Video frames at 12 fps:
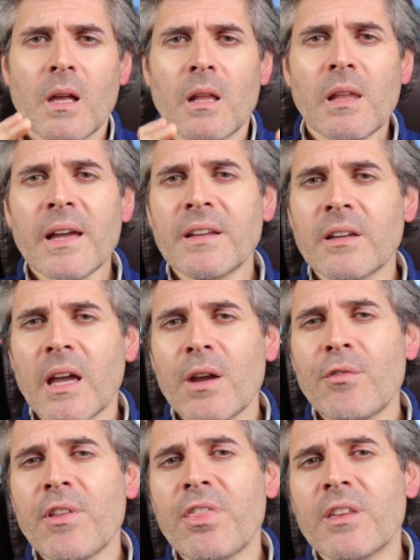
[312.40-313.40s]
Like
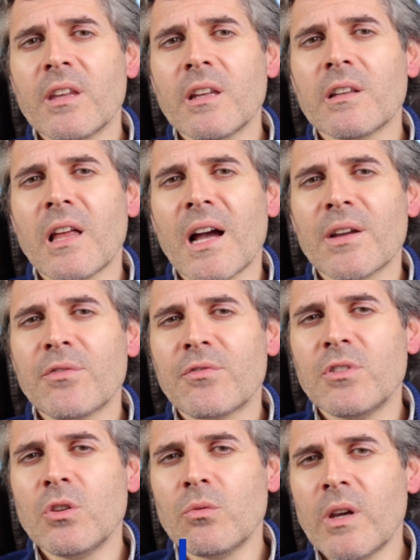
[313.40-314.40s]
everything in
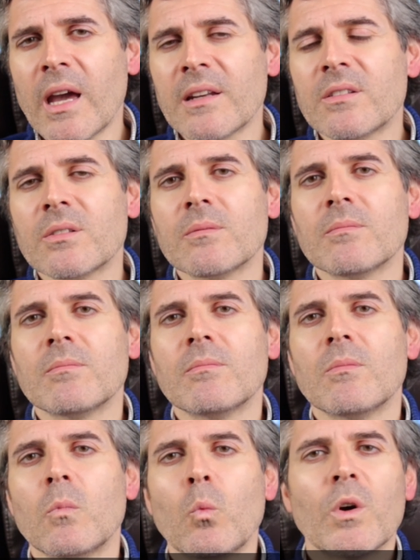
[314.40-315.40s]
life, you get
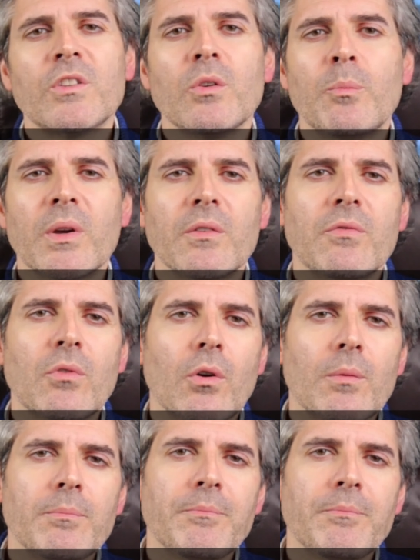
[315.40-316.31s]
what you pay for.